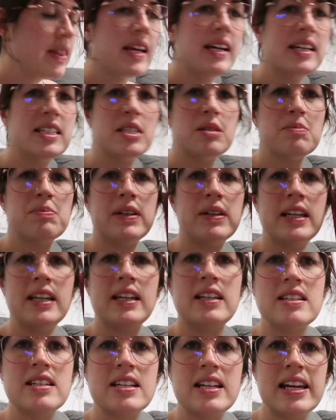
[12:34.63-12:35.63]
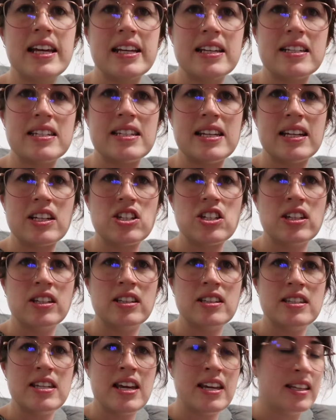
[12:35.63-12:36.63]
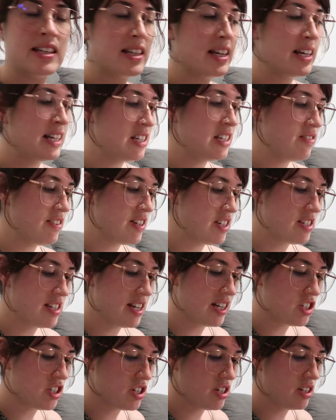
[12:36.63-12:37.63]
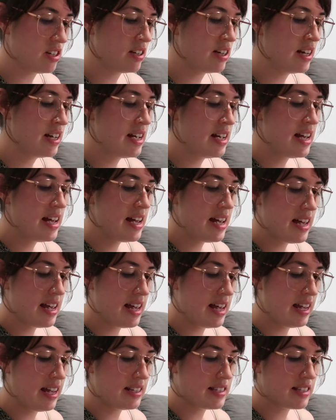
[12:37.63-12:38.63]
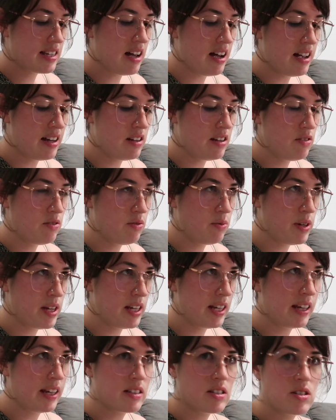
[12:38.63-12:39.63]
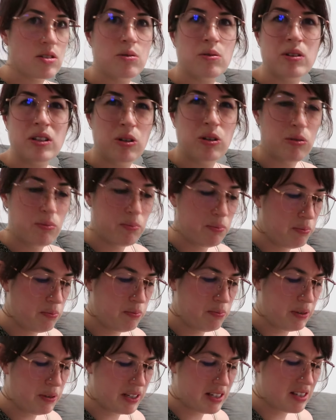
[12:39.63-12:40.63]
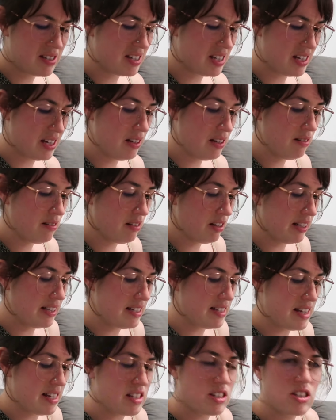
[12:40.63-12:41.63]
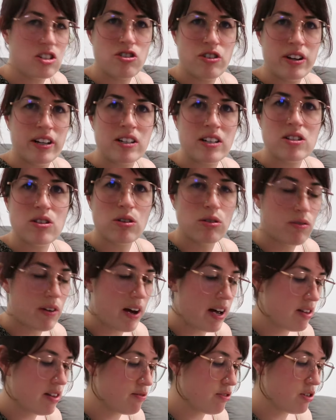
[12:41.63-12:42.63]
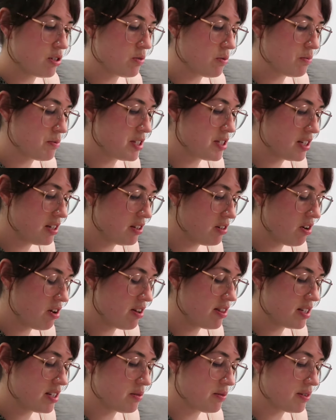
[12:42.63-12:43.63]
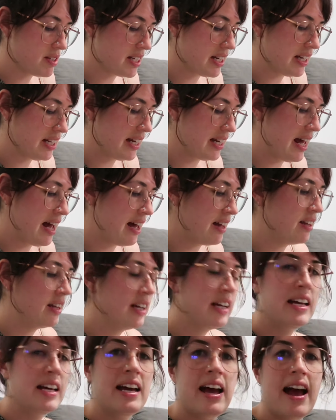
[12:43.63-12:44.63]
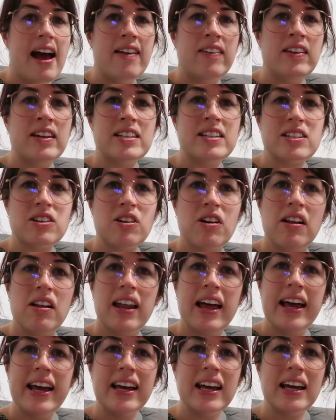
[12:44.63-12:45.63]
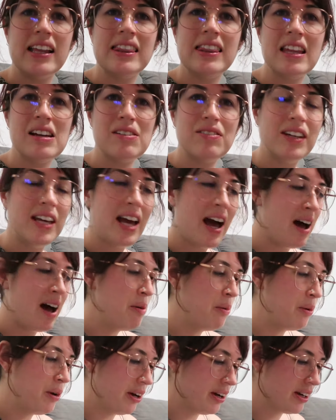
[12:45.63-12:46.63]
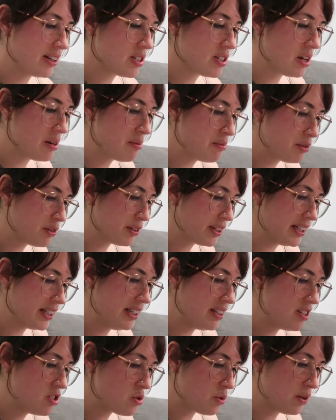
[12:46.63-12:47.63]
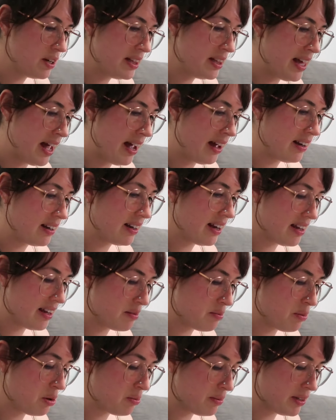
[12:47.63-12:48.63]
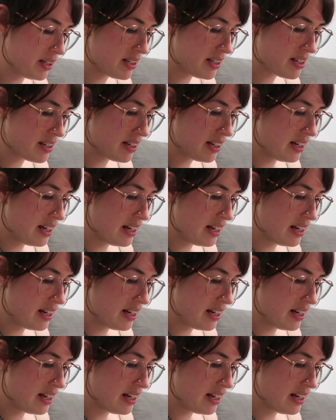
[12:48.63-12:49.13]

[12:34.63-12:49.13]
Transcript: it's split into like sections, and at the end of each section it's kind of when he gets to a new big city. At least that's the trend so far. The first one was Canon, this one's Gilead, and then it's got like lovely artwork, so I'm really enjoying that at the moment.